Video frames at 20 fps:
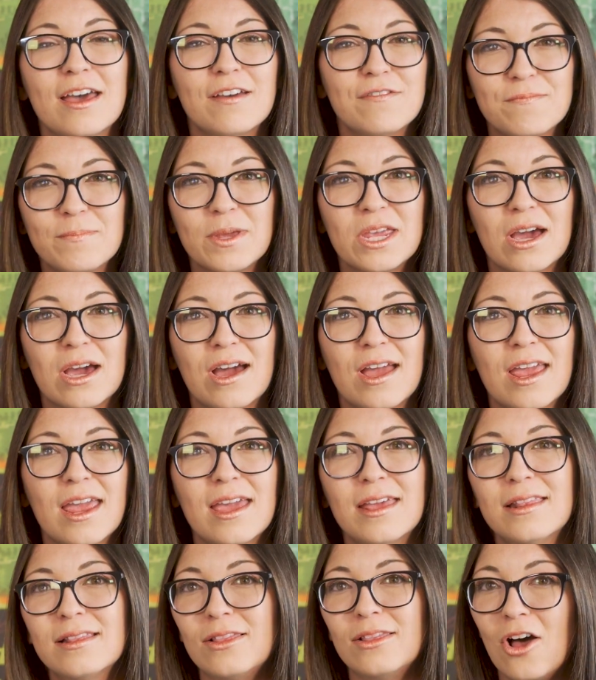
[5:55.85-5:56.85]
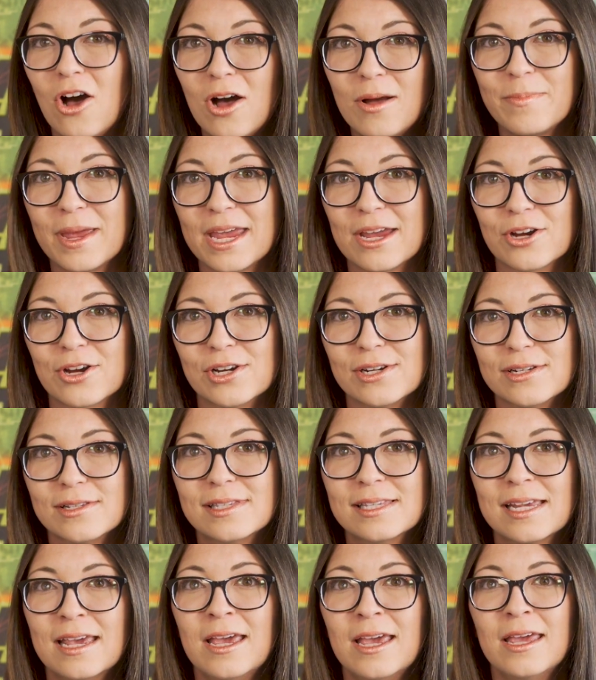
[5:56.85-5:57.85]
FBI and lawmakers,